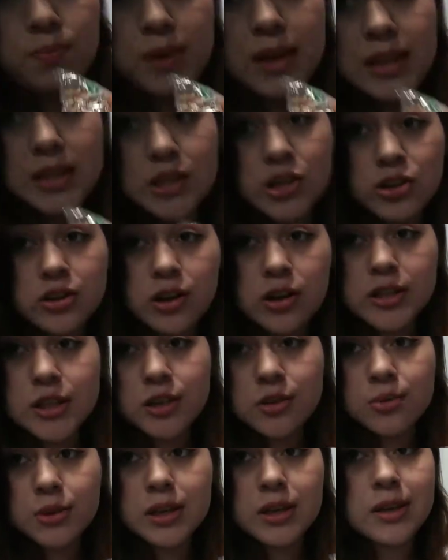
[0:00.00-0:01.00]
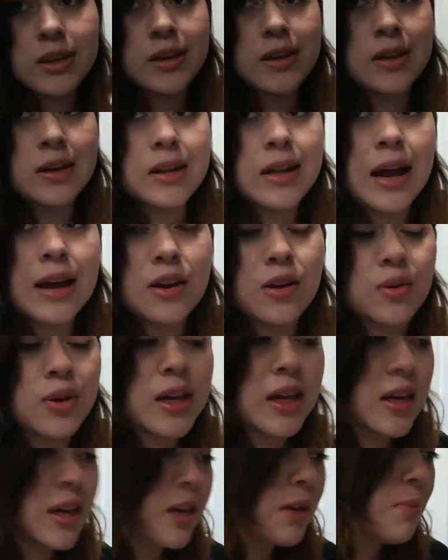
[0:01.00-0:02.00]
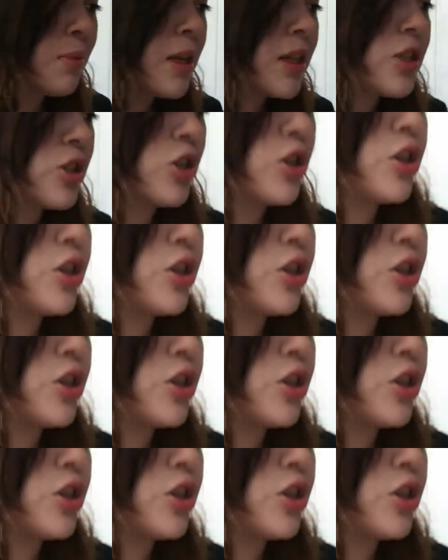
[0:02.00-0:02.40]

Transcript: beans are also really good. I know kidney beans are